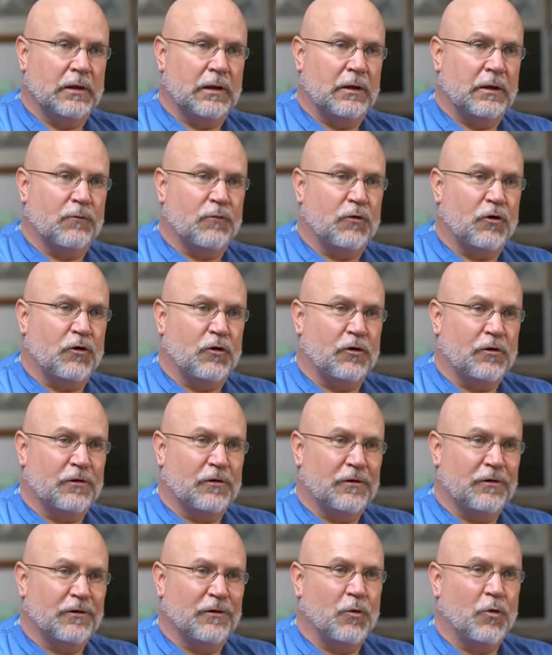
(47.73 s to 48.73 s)
out of our
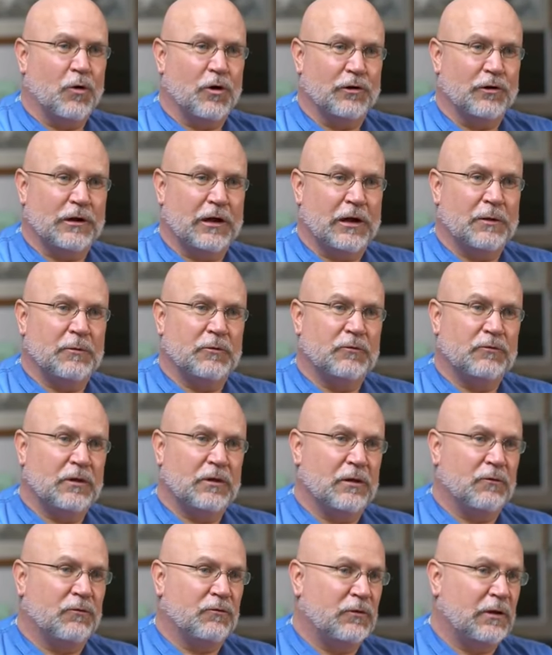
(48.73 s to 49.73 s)
OR time
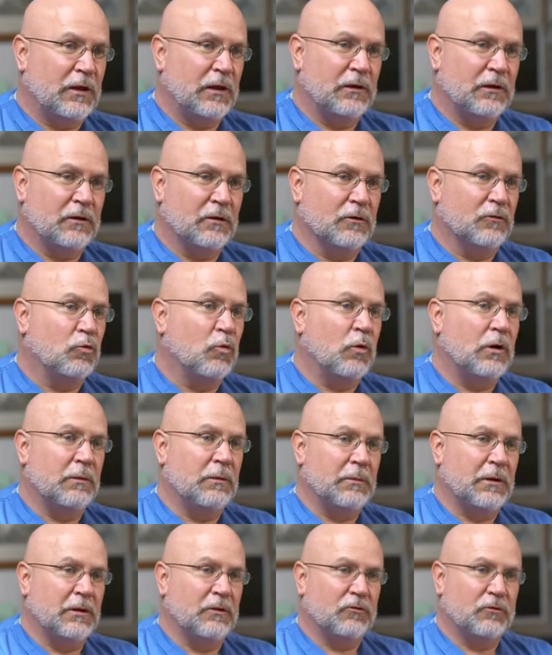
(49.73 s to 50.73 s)
instead of 10 to
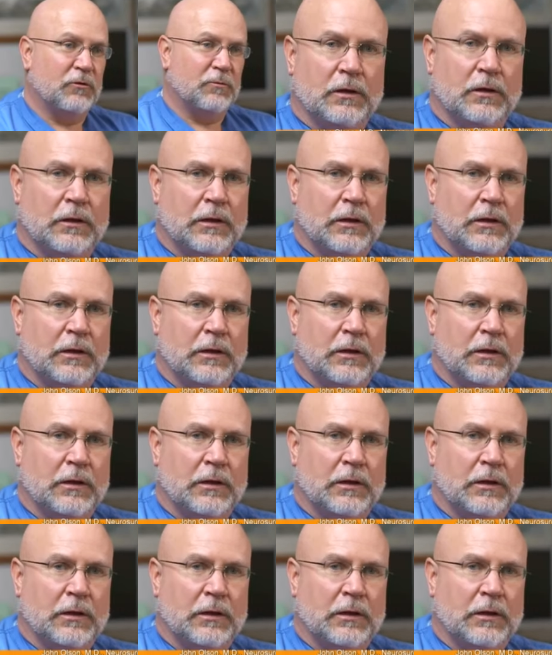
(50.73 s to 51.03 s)
20 minutes.